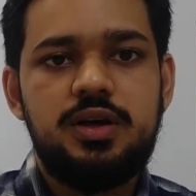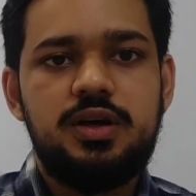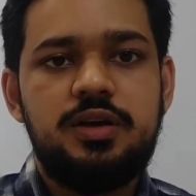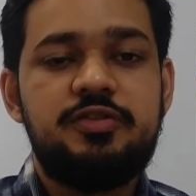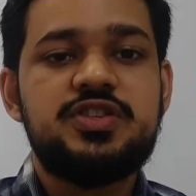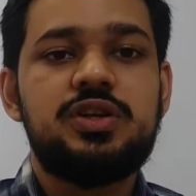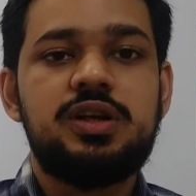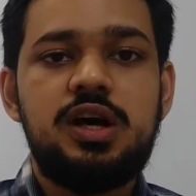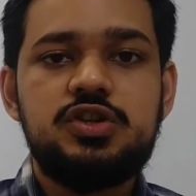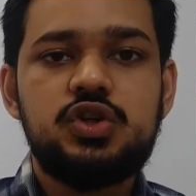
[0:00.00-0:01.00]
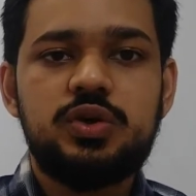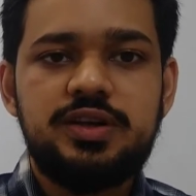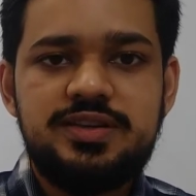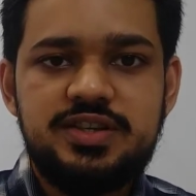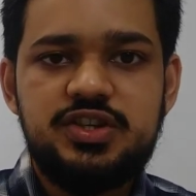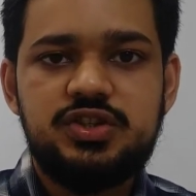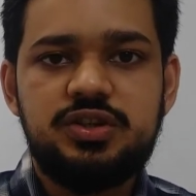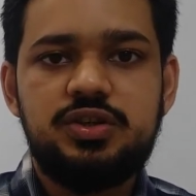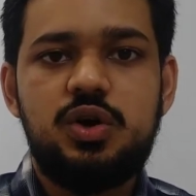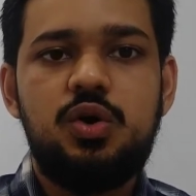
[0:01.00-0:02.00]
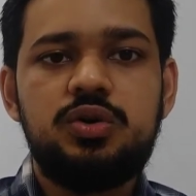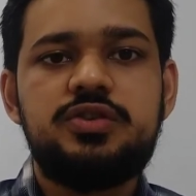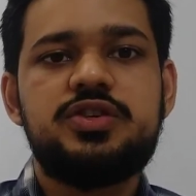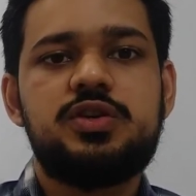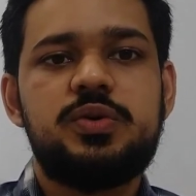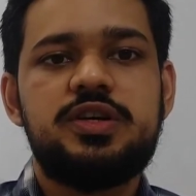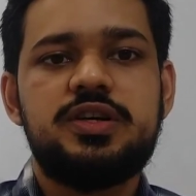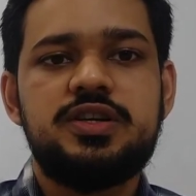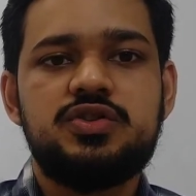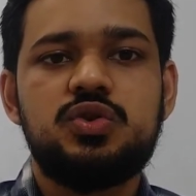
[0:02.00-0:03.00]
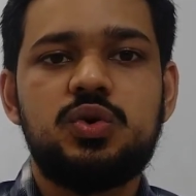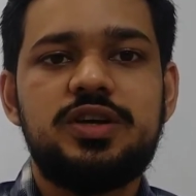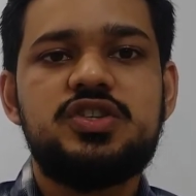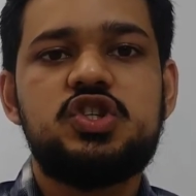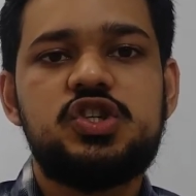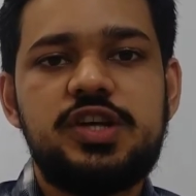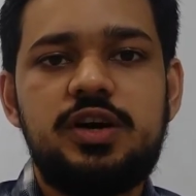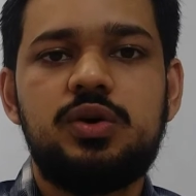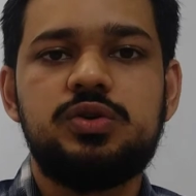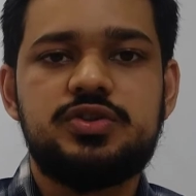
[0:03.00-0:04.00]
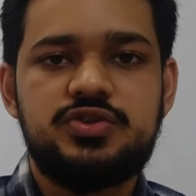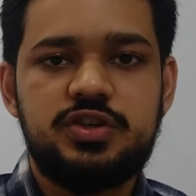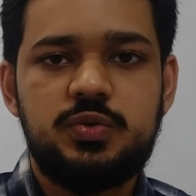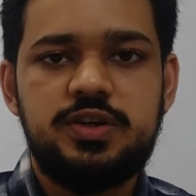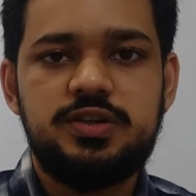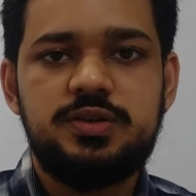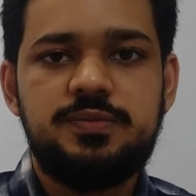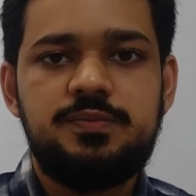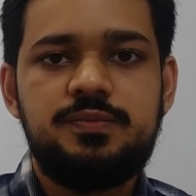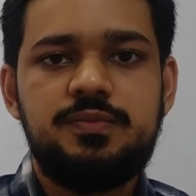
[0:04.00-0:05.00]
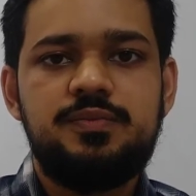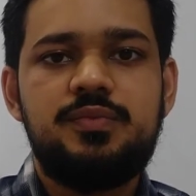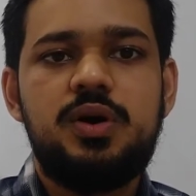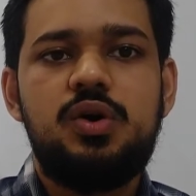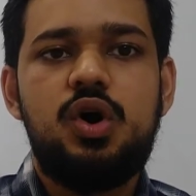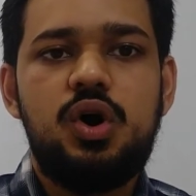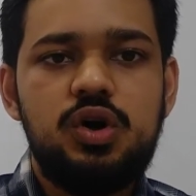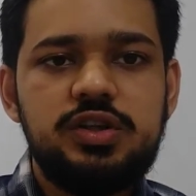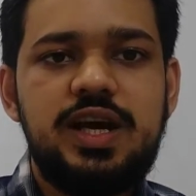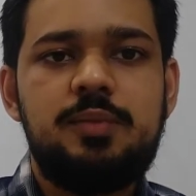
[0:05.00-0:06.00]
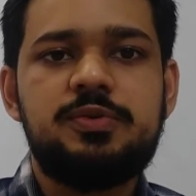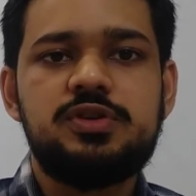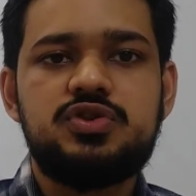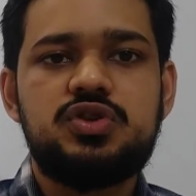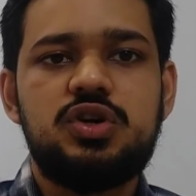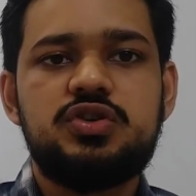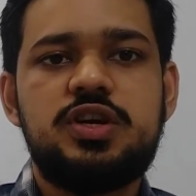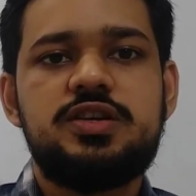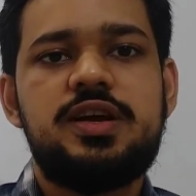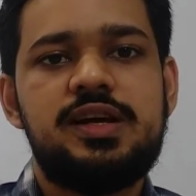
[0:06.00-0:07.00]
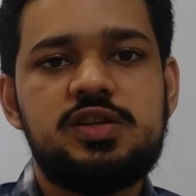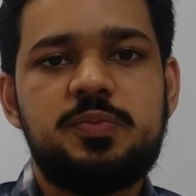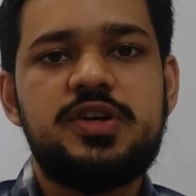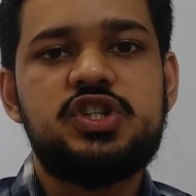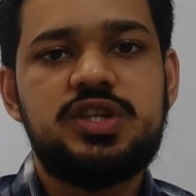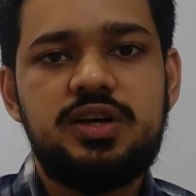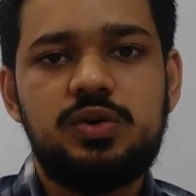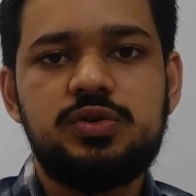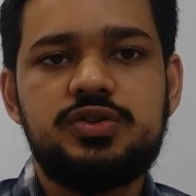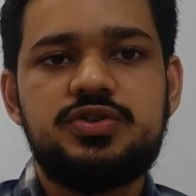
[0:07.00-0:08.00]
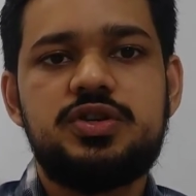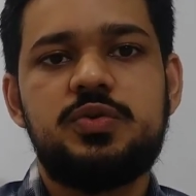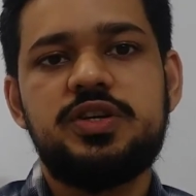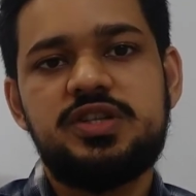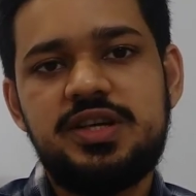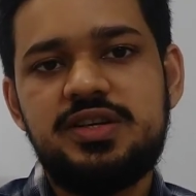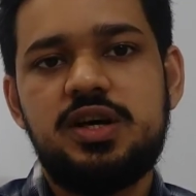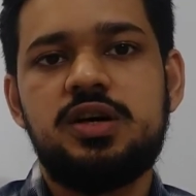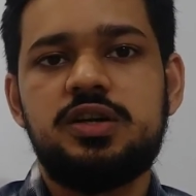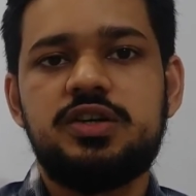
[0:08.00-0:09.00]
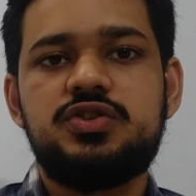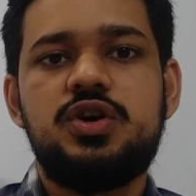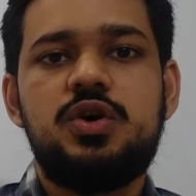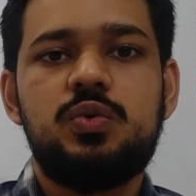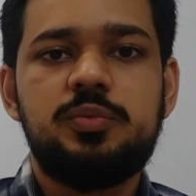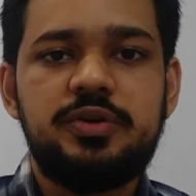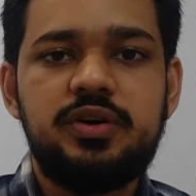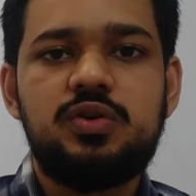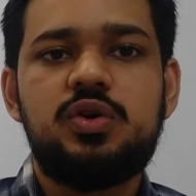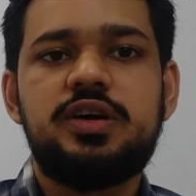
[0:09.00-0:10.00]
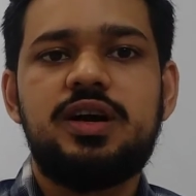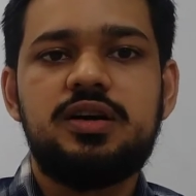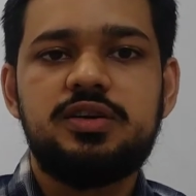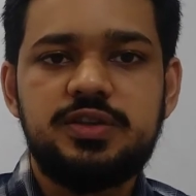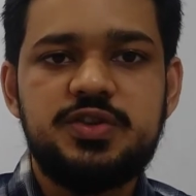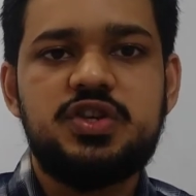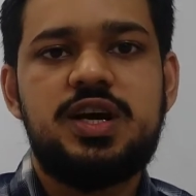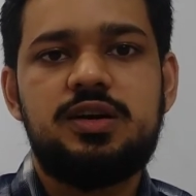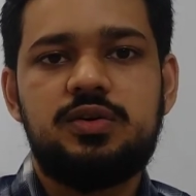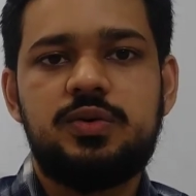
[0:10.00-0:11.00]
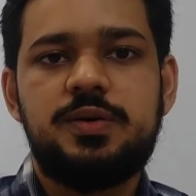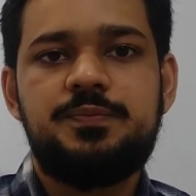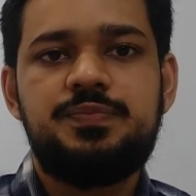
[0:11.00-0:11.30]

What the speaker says: If it's a large organization, owner's equity is known as shareholders' equity. All capital stock held by shareholders, retained earnings, will be recorded under this category.